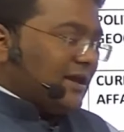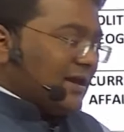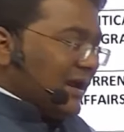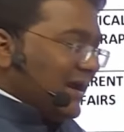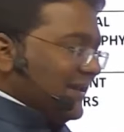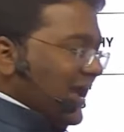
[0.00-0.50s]

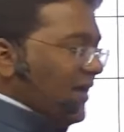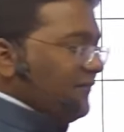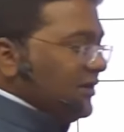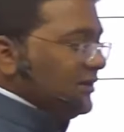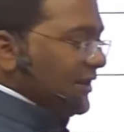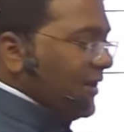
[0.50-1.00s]
not
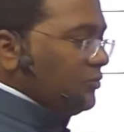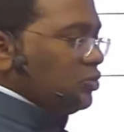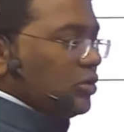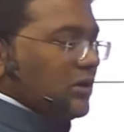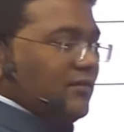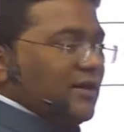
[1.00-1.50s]
having time to
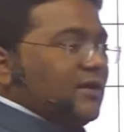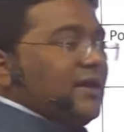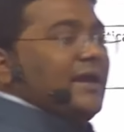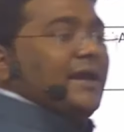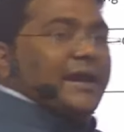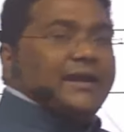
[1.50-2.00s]
cover
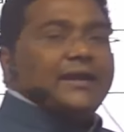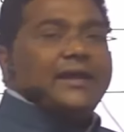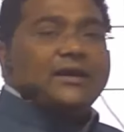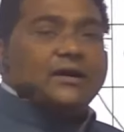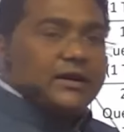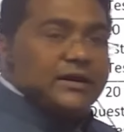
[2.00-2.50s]
entire
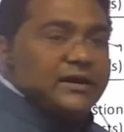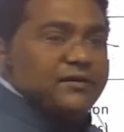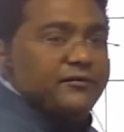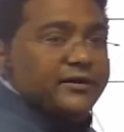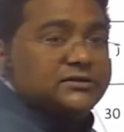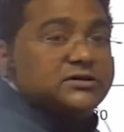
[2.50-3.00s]
current
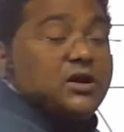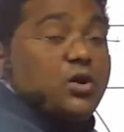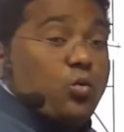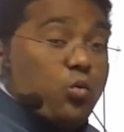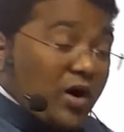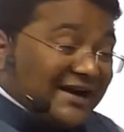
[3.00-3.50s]
affairs.
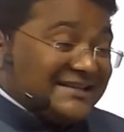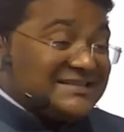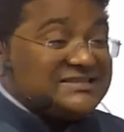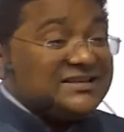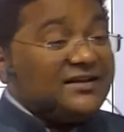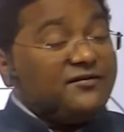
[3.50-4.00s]
What is
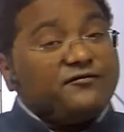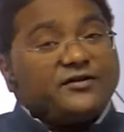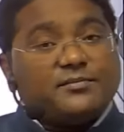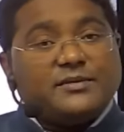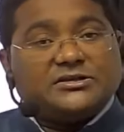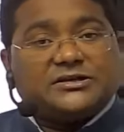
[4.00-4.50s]
the
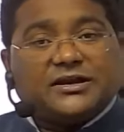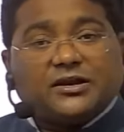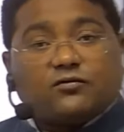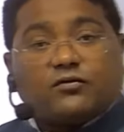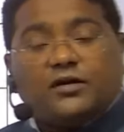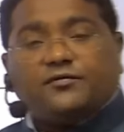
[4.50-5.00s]
information
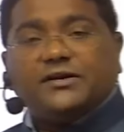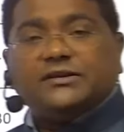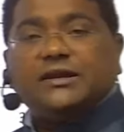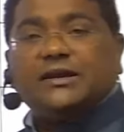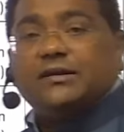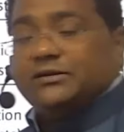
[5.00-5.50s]
required for
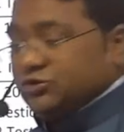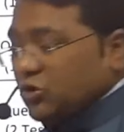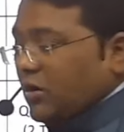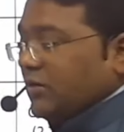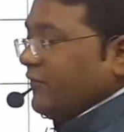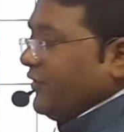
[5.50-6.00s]
the
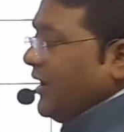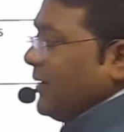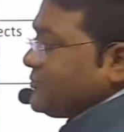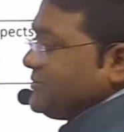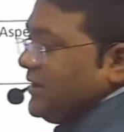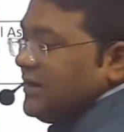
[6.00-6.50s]
geography
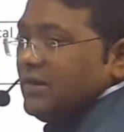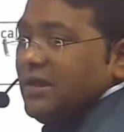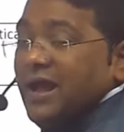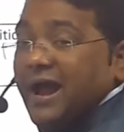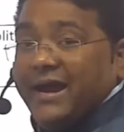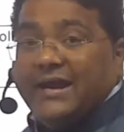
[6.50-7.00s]
optional?
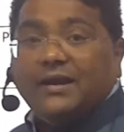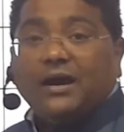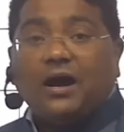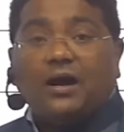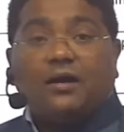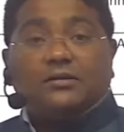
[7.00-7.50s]
And
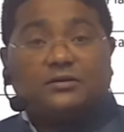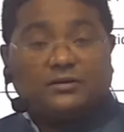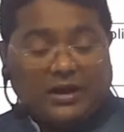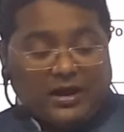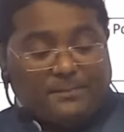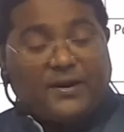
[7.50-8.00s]

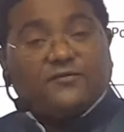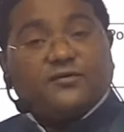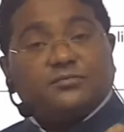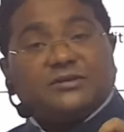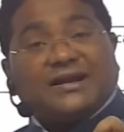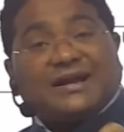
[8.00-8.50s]
apart
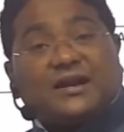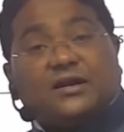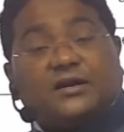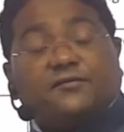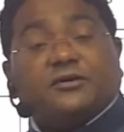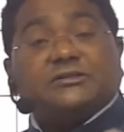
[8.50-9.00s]
from the current
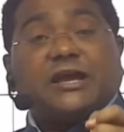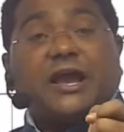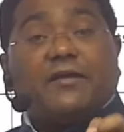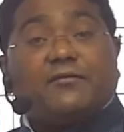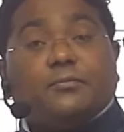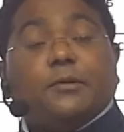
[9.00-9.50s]
affairs, I
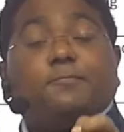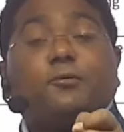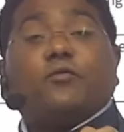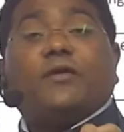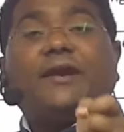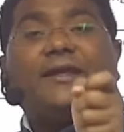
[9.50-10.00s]
will be
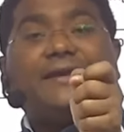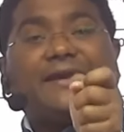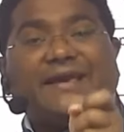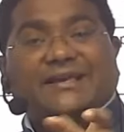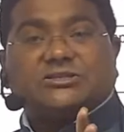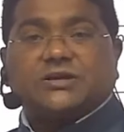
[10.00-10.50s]
providing
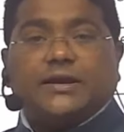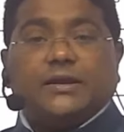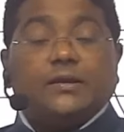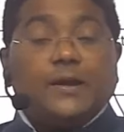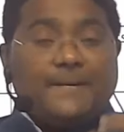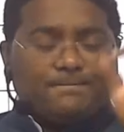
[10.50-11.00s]
case study.
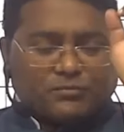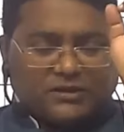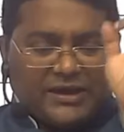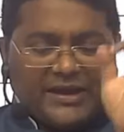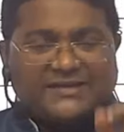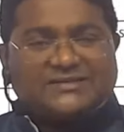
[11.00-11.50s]

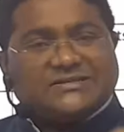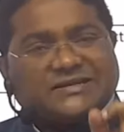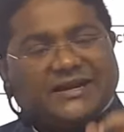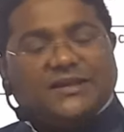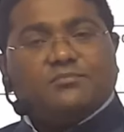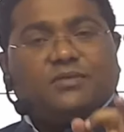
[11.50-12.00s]
Case
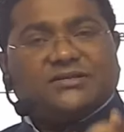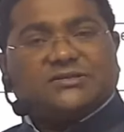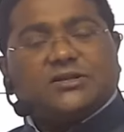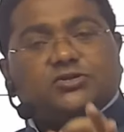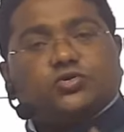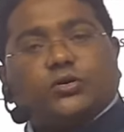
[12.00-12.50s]
study must
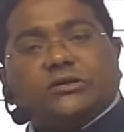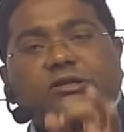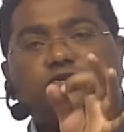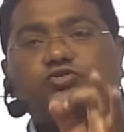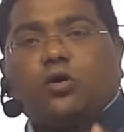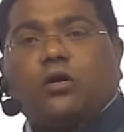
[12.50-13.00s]
and should in the
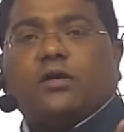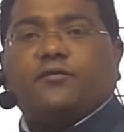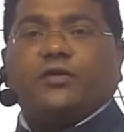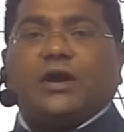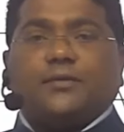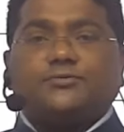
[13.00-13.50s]

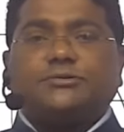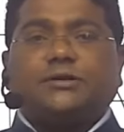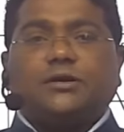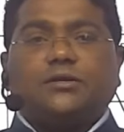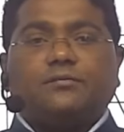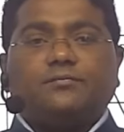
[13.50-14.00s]
geography optional.